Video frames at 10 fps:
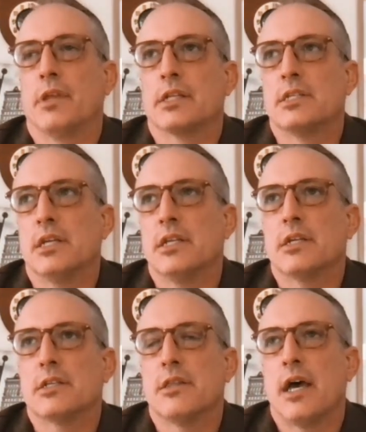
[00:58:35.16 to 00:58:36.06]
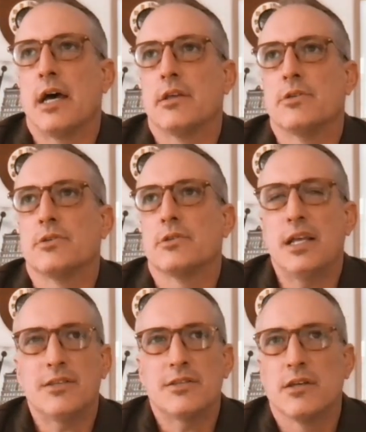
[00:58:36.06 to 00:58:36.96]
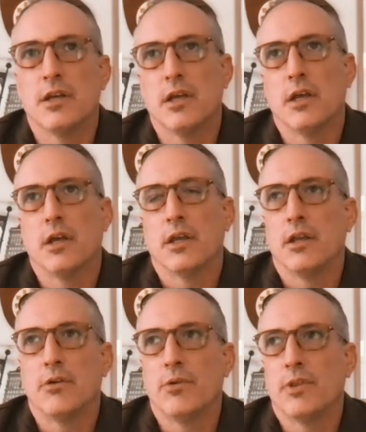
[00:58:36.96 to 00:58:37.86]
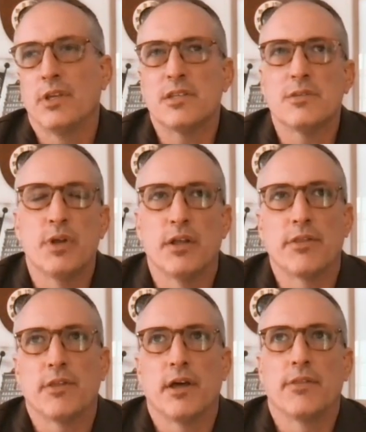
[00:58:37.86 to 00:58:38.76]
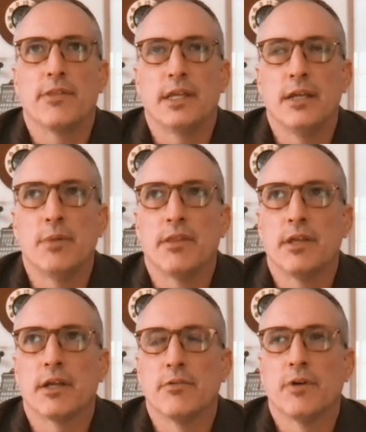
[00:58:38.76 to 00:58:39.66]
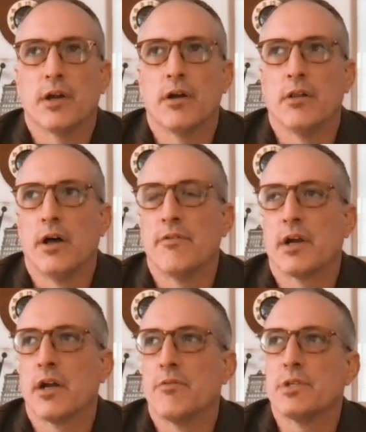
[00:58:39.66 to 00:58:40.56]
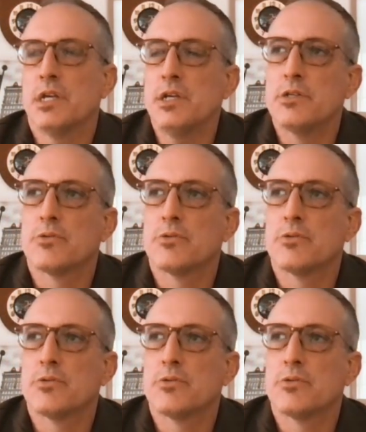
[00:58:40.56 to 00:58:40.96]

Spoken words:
tending to that that's this has been a theme I think of a lot of our conversations,